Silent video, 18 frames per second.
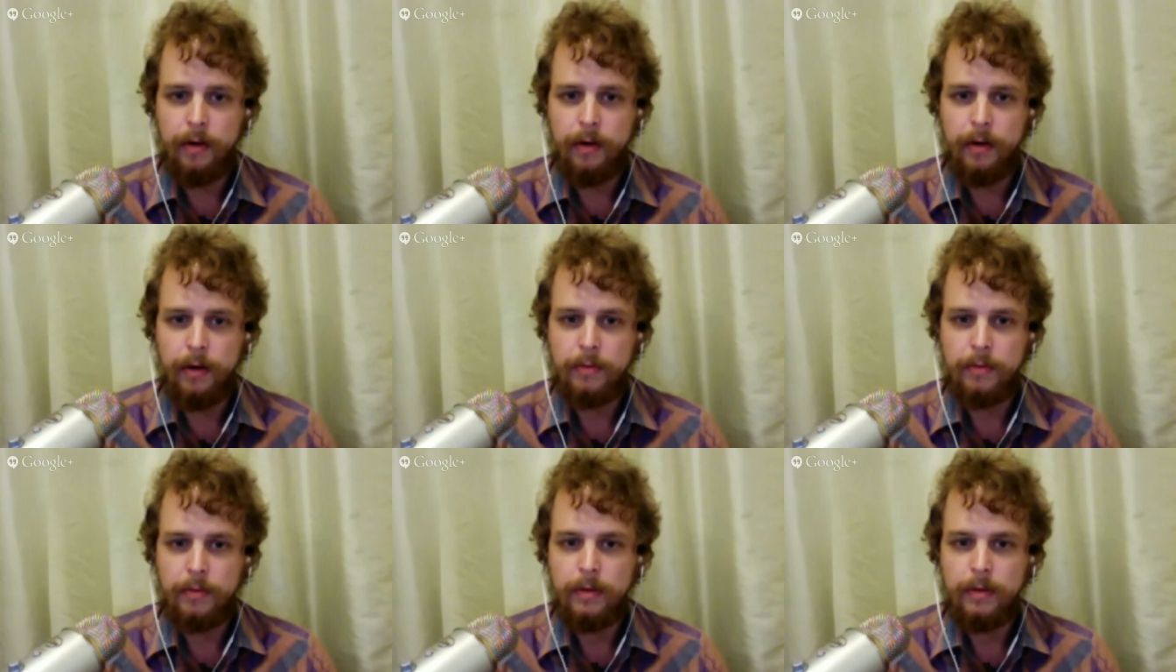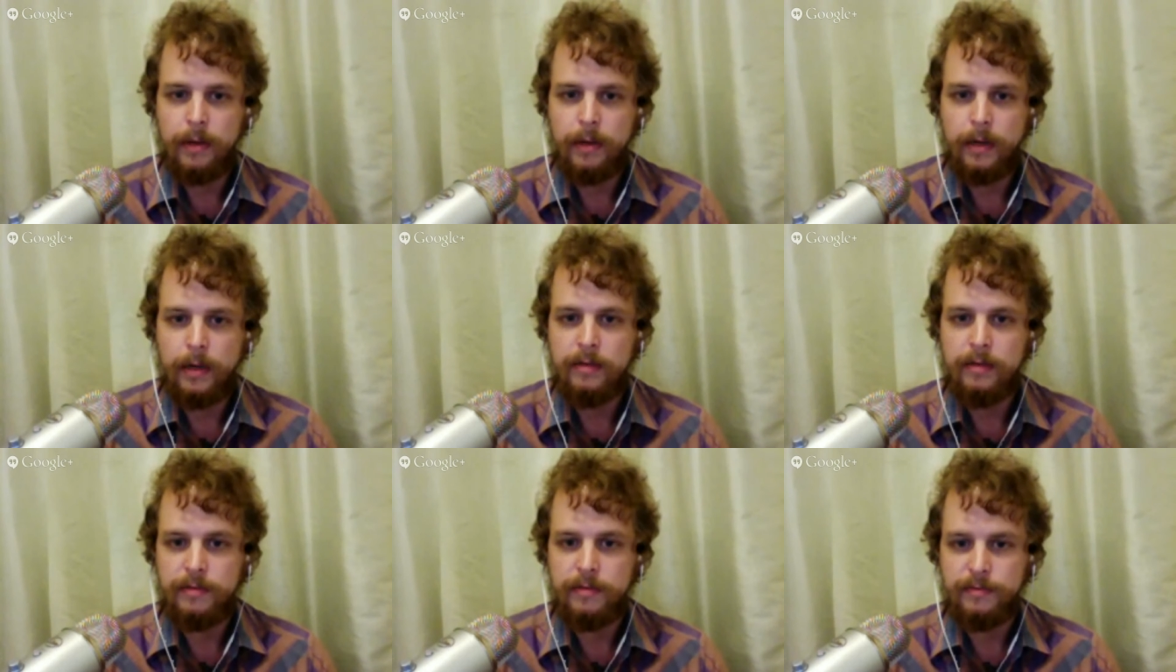or do we want
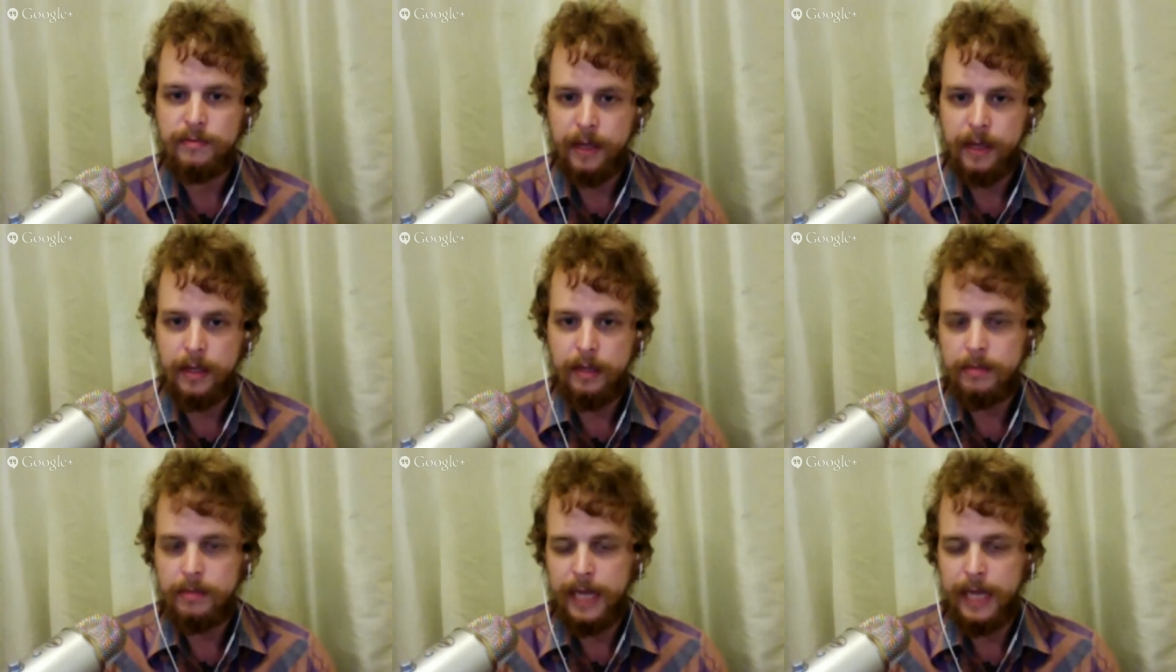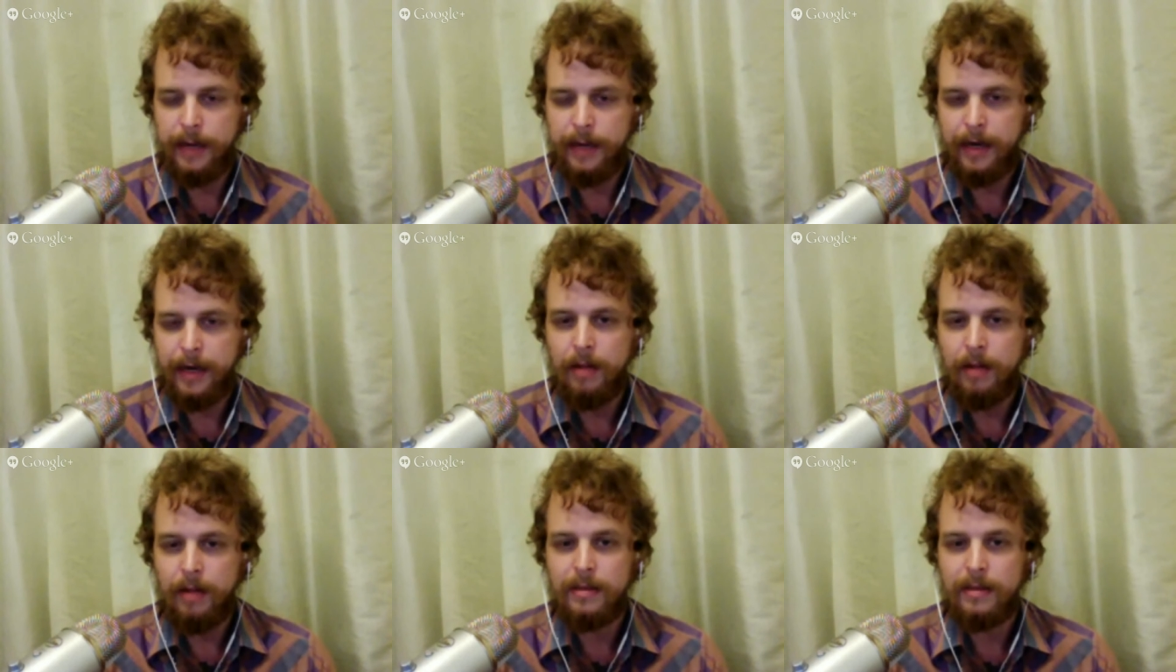to develop
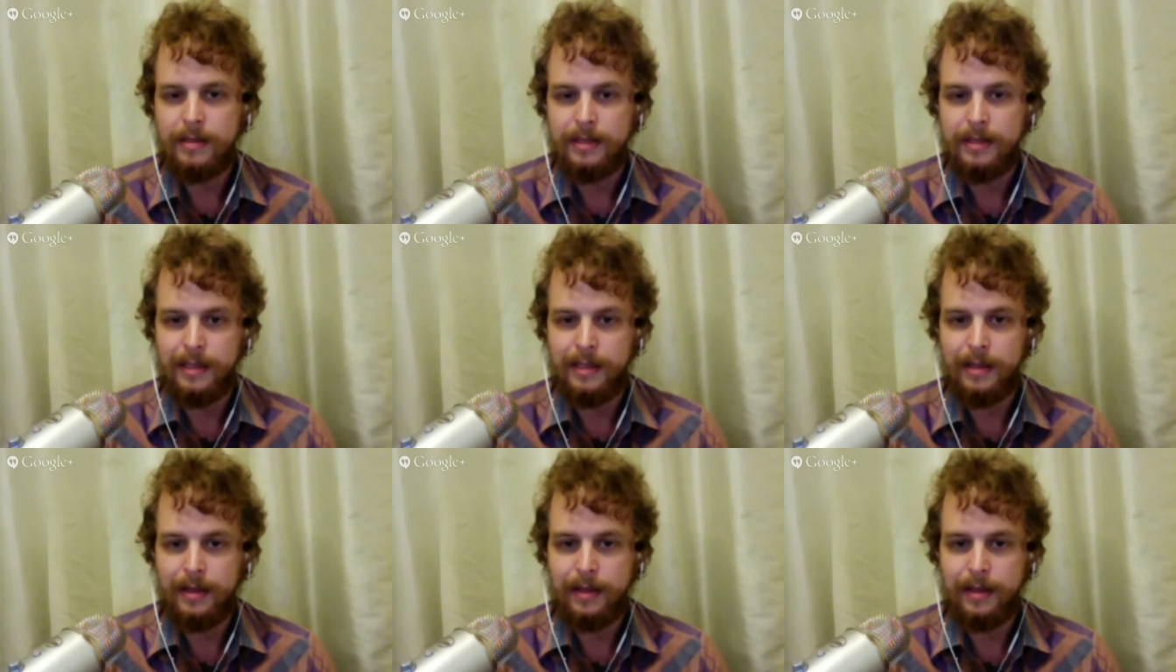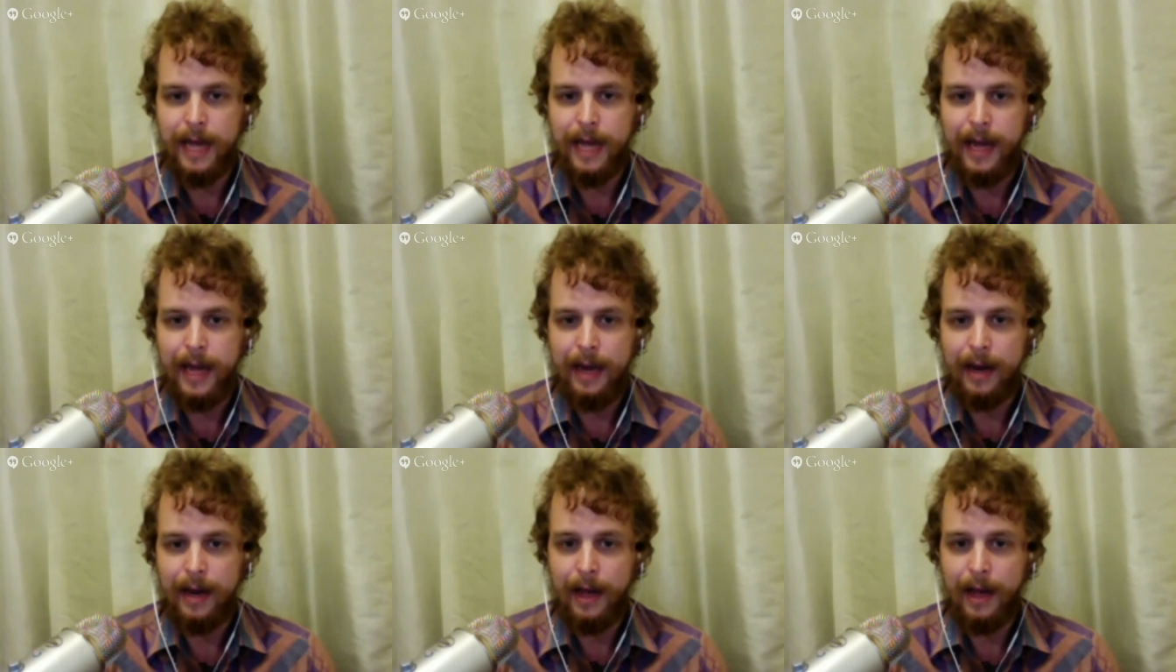technology
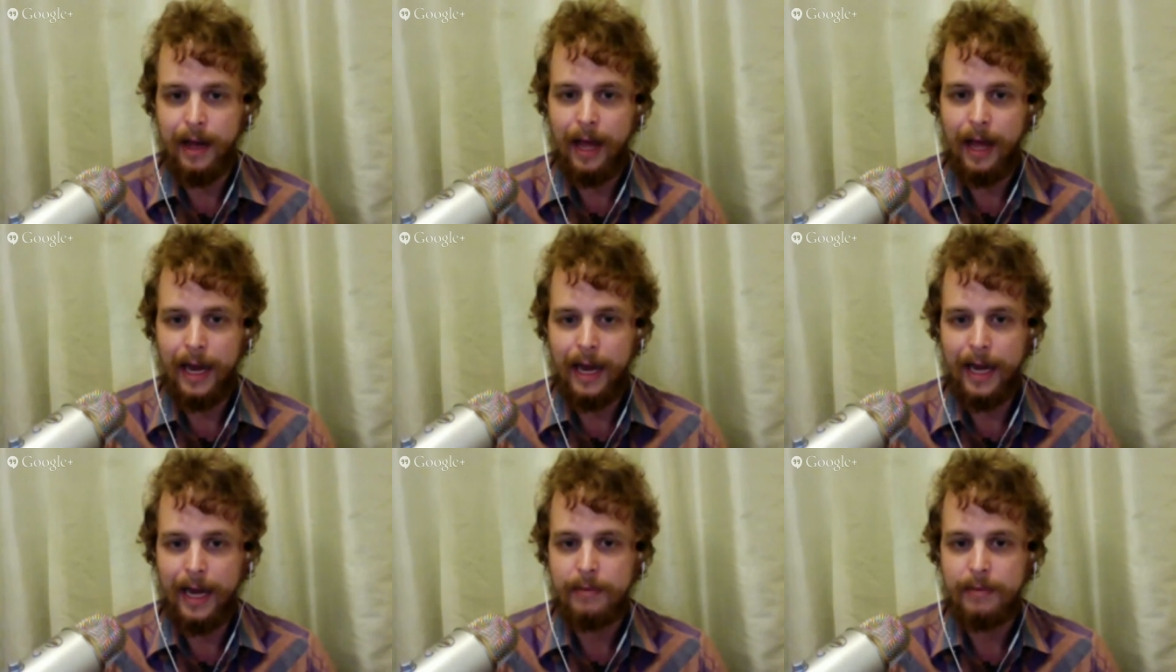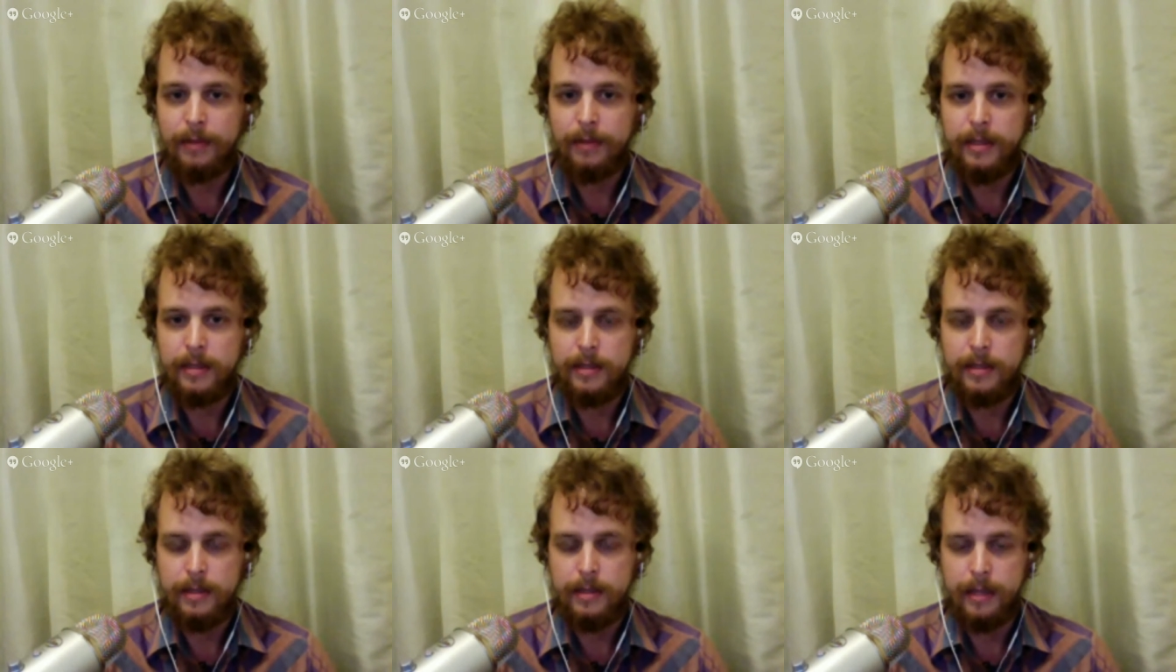that
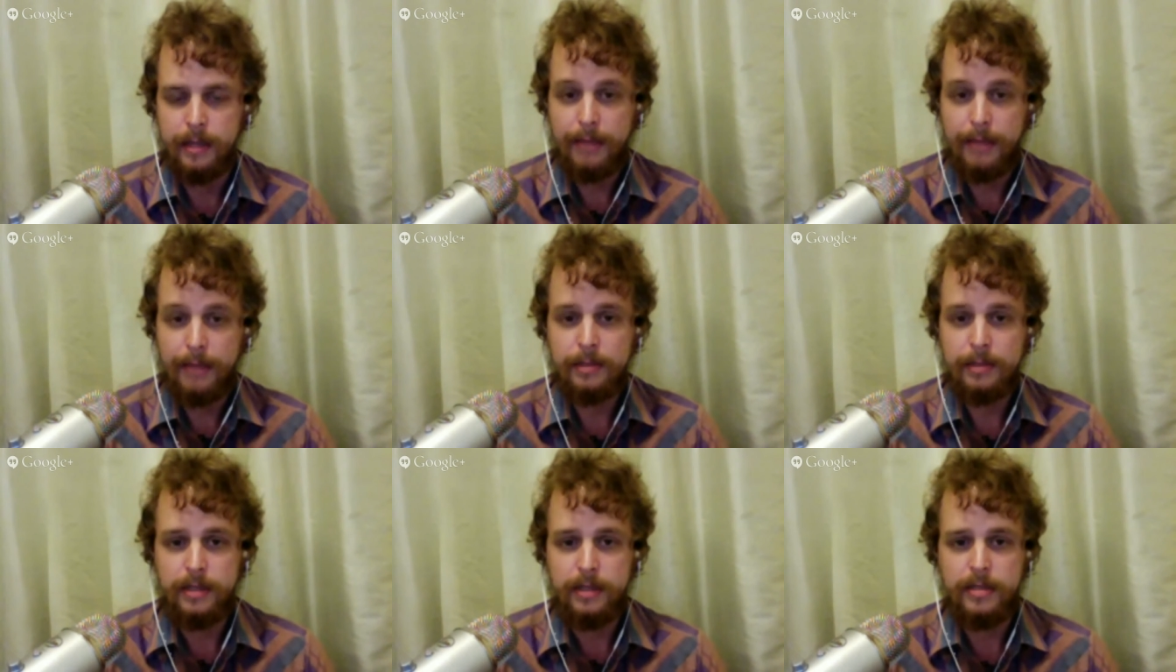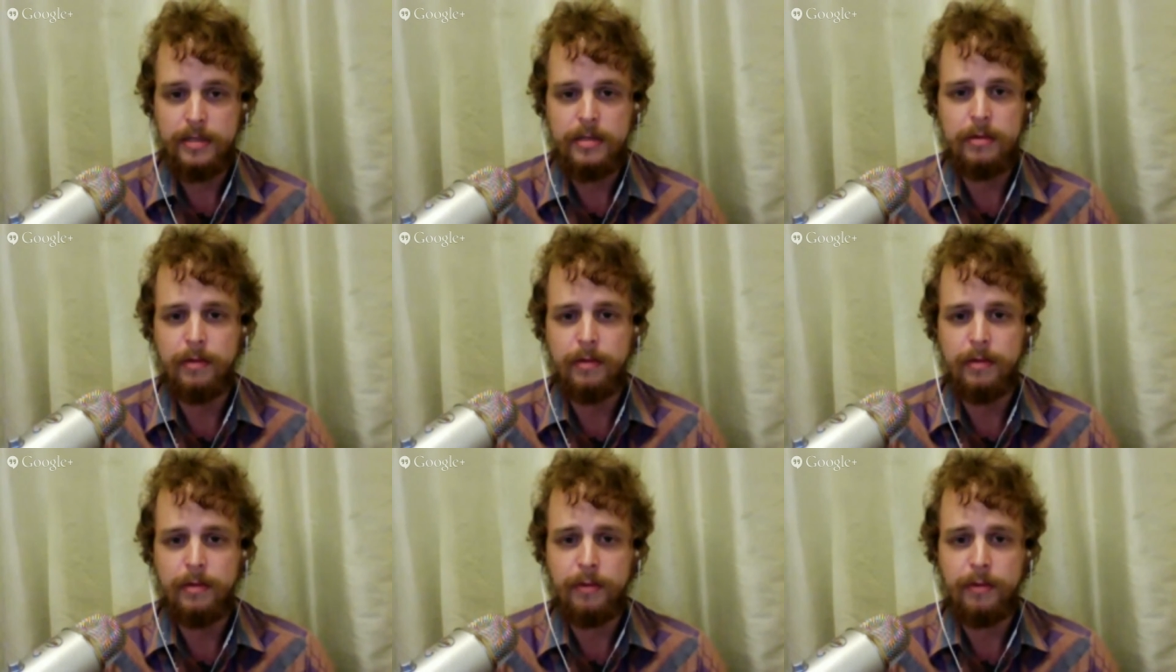enables us
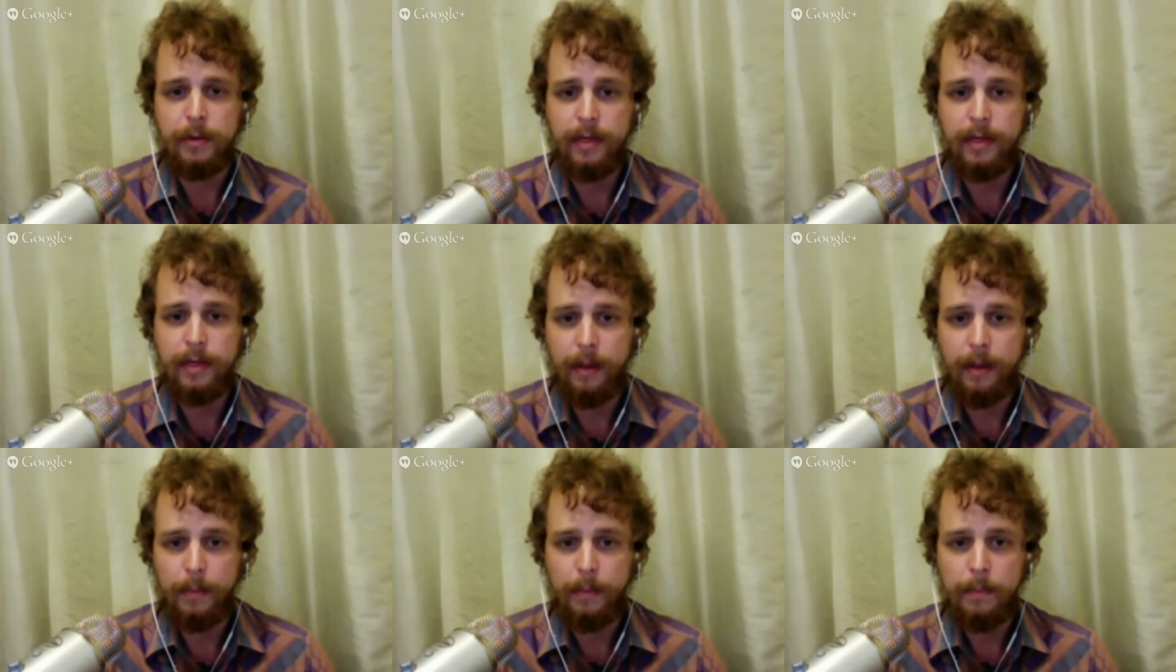to avoid them?